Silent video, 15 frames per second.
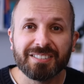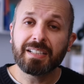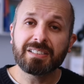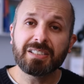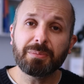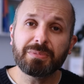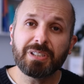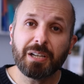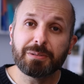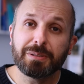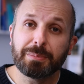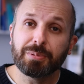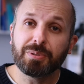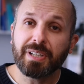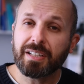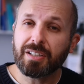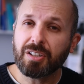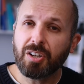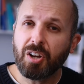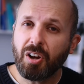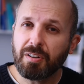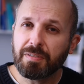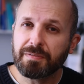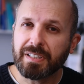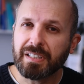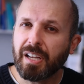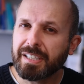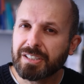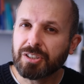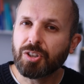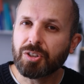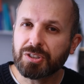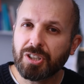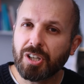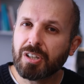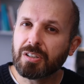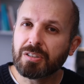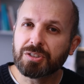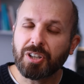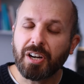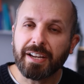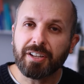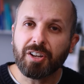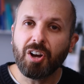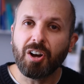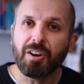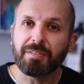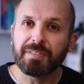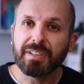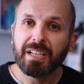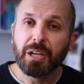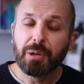And sometimes people get a cough at night, a nocturnal dry cough,